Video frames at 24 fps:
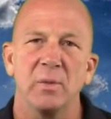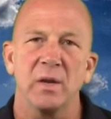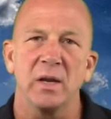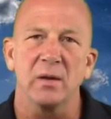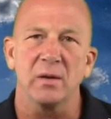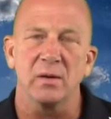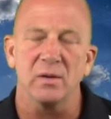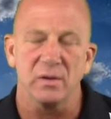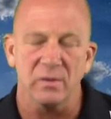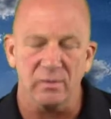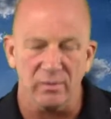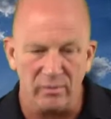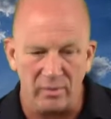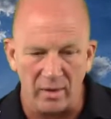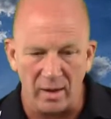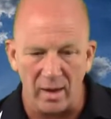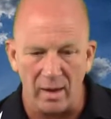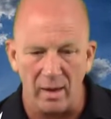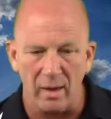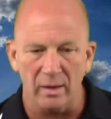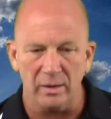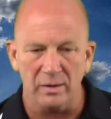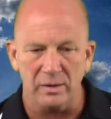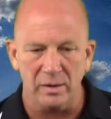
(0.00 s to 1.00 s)
beakers and
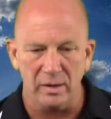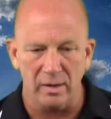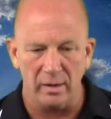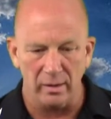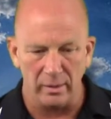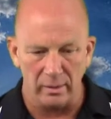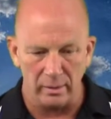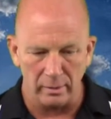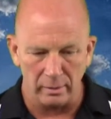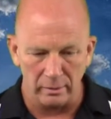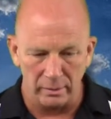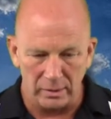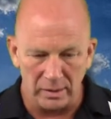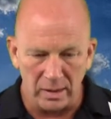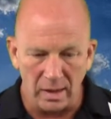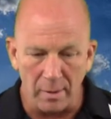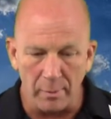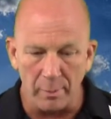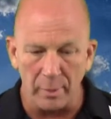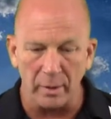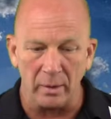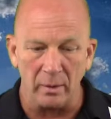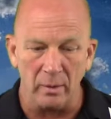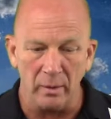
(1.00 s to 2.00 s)
vials that are
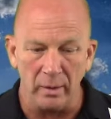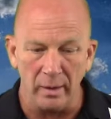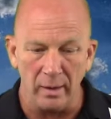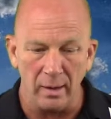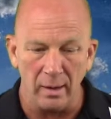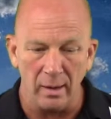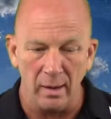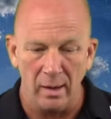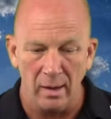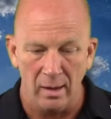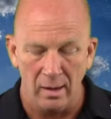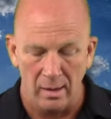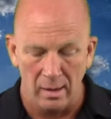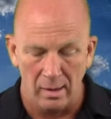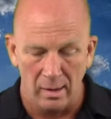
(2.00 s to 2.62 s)
typically